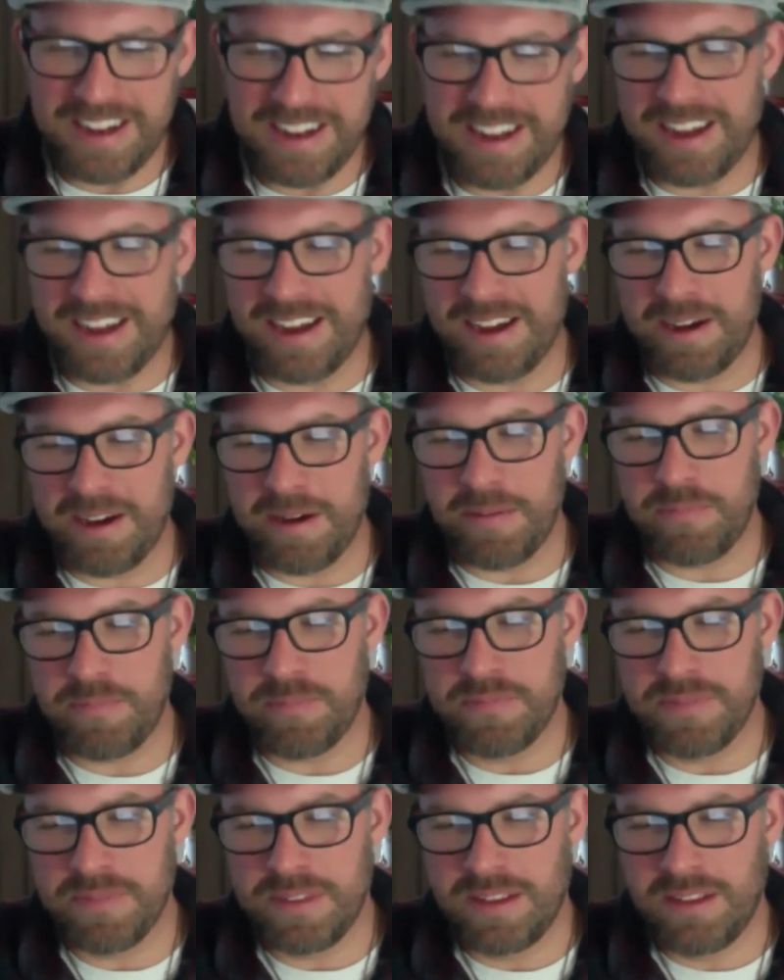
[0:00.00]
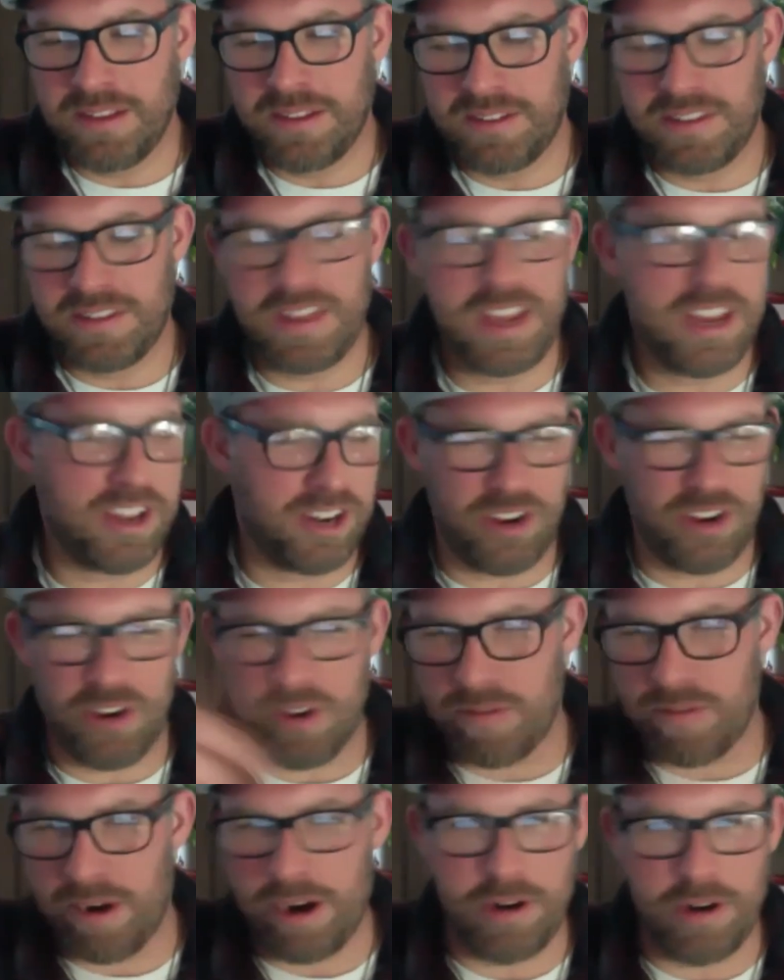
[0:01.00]
So they could have
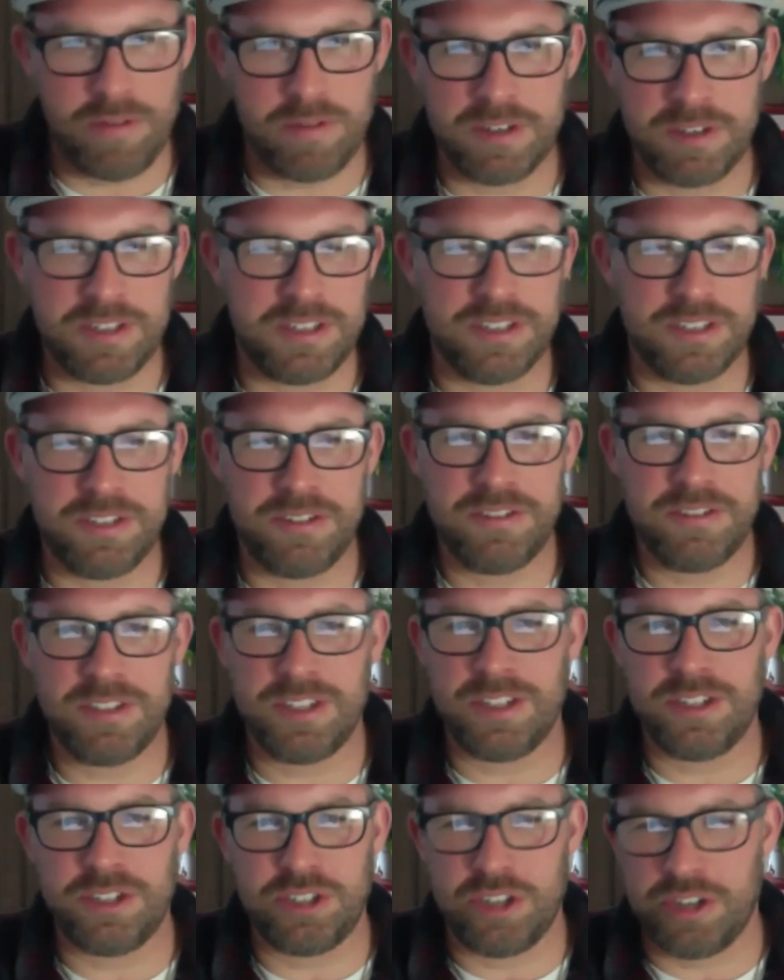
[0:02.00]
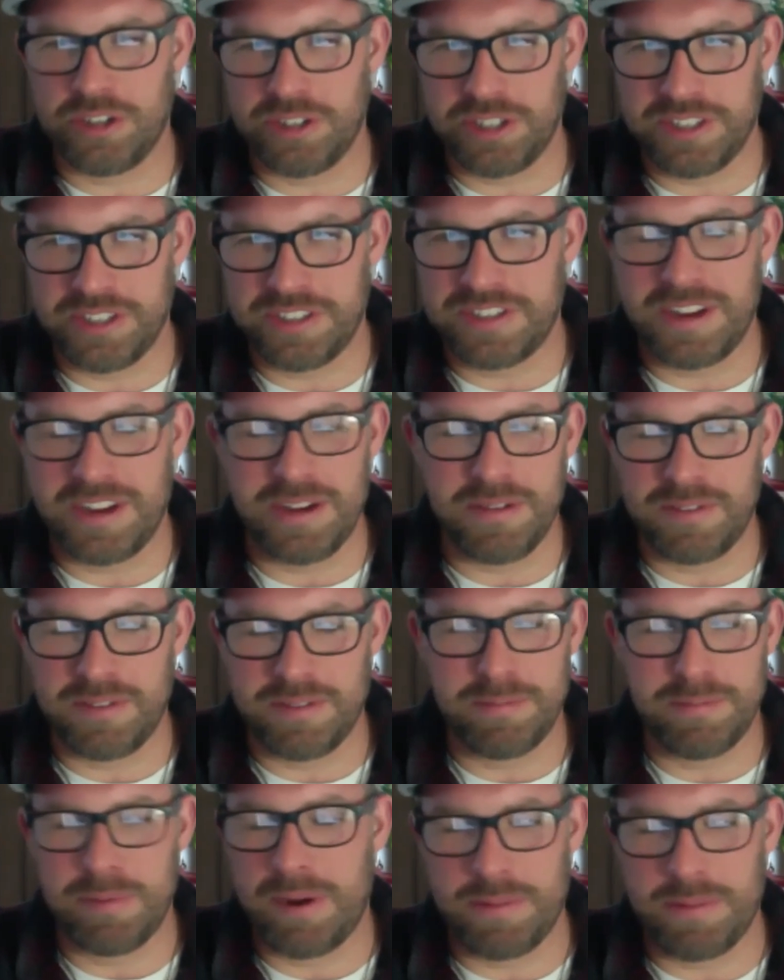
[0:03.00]
gone right over to the church itself
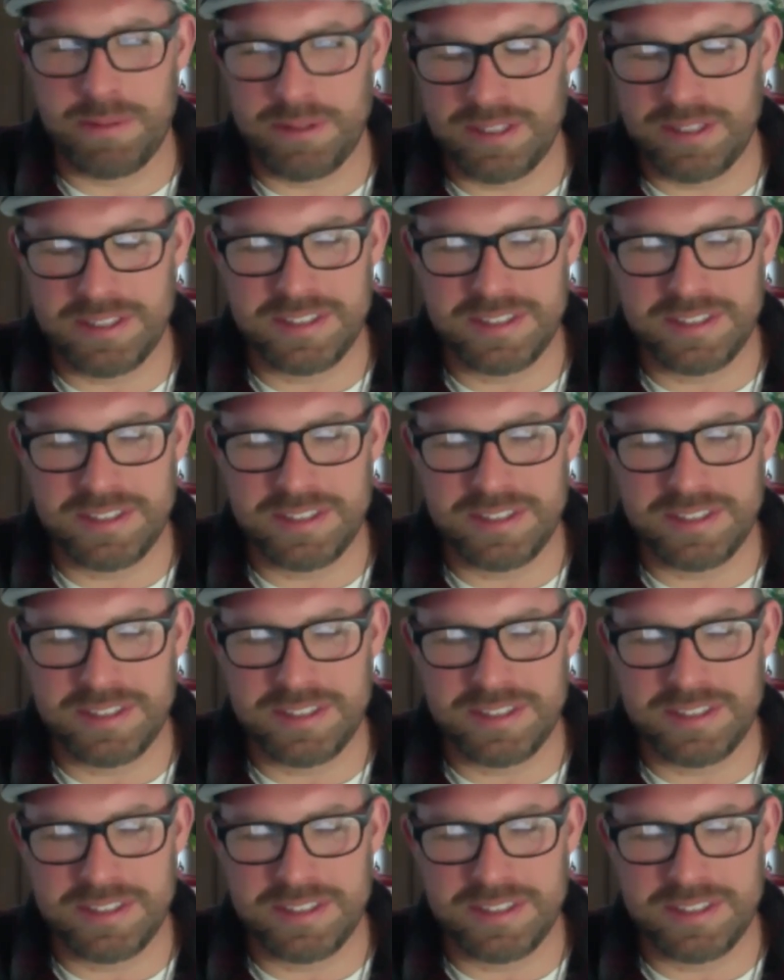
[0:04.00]
and probably.